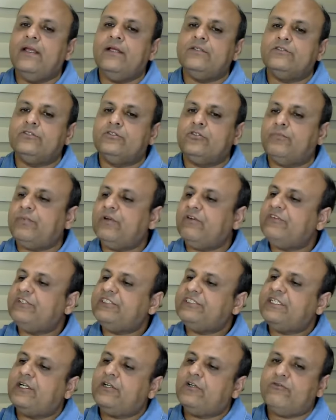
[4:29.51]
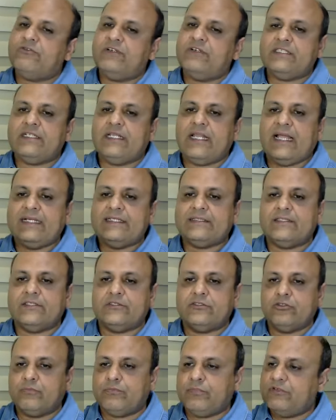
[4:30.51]
superficial to which lies the
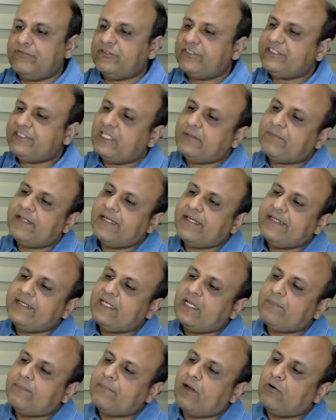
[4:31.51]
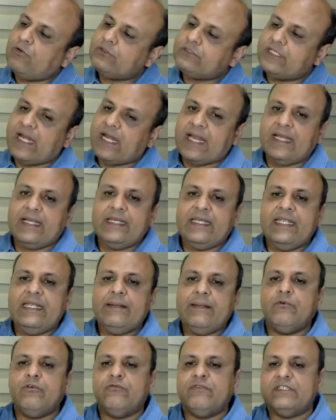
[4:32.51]
superficial perineal pouch, and
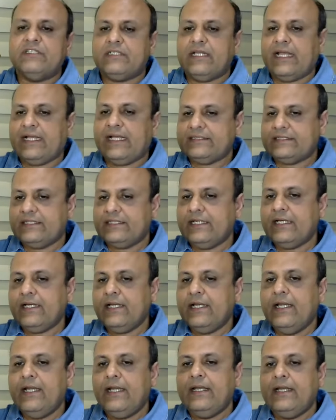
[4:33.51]
deep to which lies the